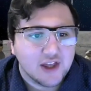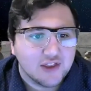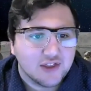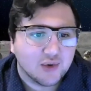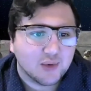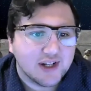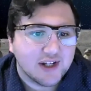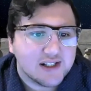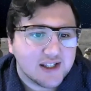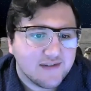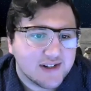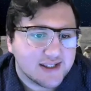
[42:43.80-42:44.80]
The readers
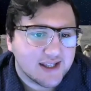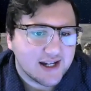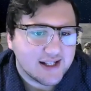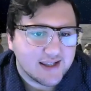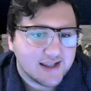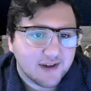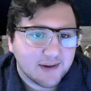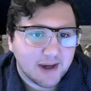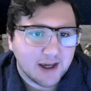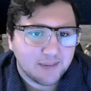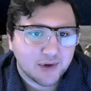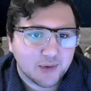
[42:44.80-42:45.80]
of a scientific
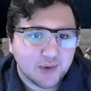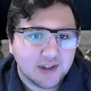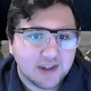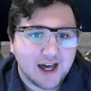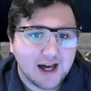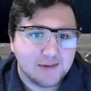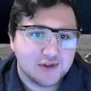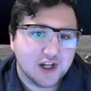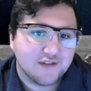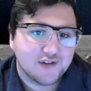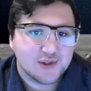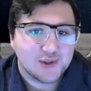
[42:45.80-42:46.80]
paper read the
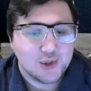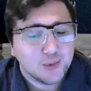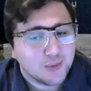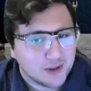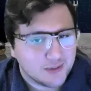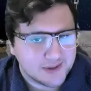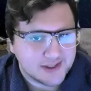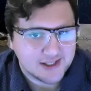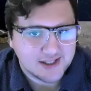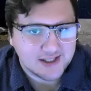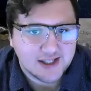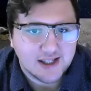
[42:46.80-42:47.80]
abstract for two
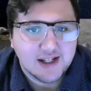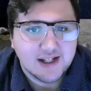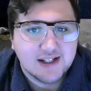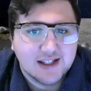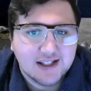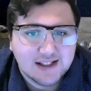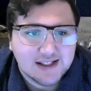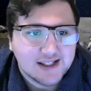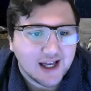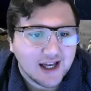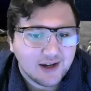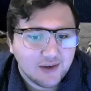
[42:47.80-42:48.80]
purposes: to
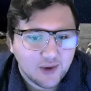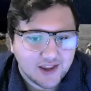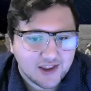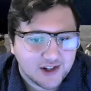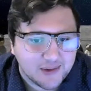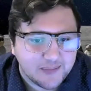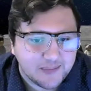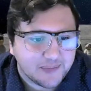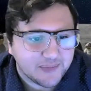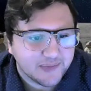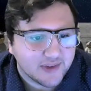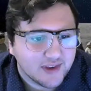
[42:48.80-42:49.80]
decide whether
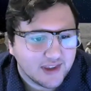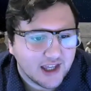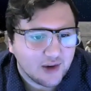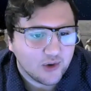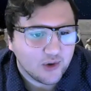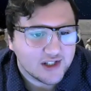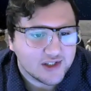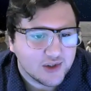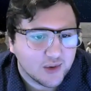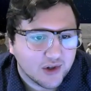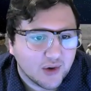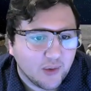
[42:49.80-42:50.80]
they want
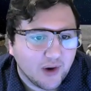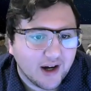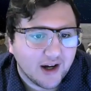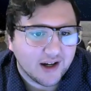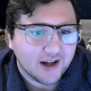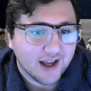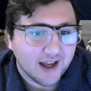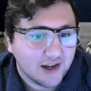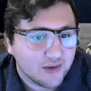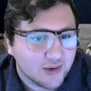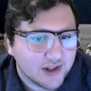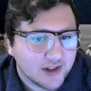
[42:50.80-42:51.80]
to acquire
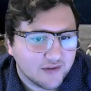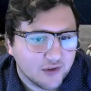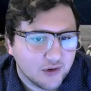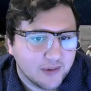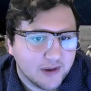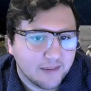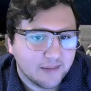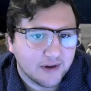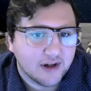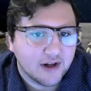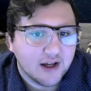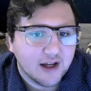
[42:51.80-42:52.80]
and read the full
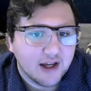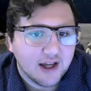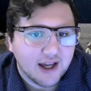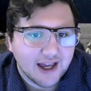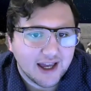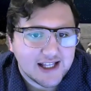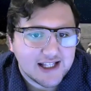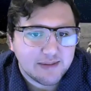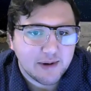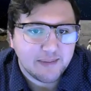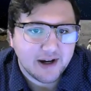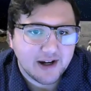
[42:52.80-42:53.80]
paper, and to
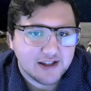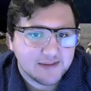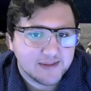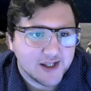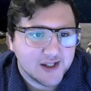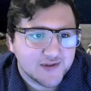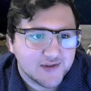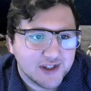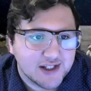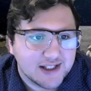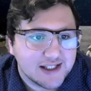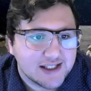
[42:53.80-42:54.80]
prepare themselves for
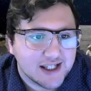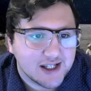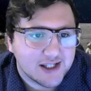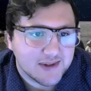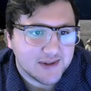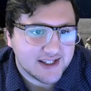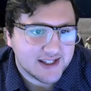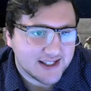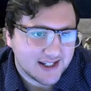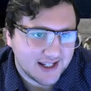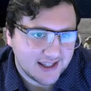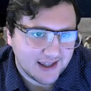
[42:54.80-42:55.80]
the details
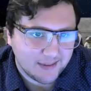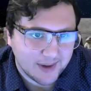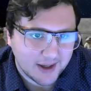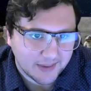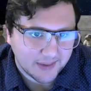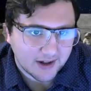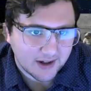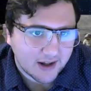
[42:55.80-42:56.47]
presented in that paper.